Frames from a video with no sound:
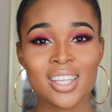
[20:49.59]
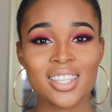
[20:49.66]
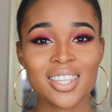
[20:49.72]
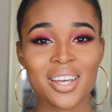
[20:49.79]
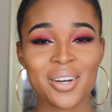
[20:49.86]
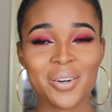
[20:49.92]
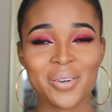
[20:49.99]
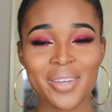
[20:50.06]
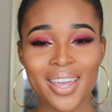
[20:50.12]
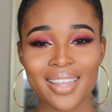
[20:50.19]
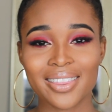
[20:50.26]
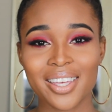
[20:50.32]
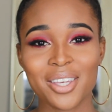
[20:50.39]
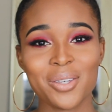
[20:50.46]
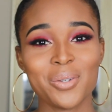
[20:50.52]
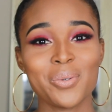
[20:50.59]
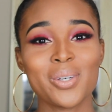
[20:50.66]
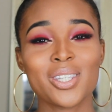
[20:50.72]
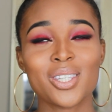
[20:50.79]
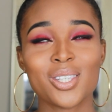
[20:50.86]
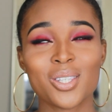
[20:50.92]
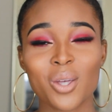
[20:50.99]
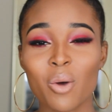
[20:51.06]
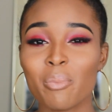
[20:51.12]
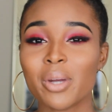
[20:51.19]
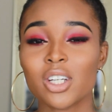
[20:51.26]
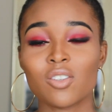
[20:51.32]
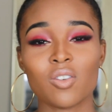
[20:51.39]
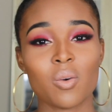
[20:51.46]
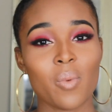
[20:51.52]
So yeah, thank you so
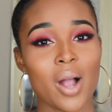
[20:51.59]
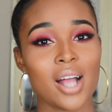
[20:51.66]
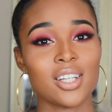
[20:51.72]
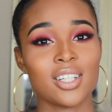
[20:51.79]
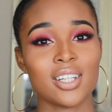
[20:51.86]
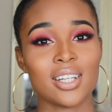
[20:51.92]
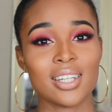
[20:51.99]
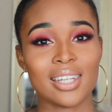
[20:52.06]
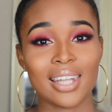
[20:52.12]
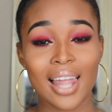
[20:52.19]
much for watching.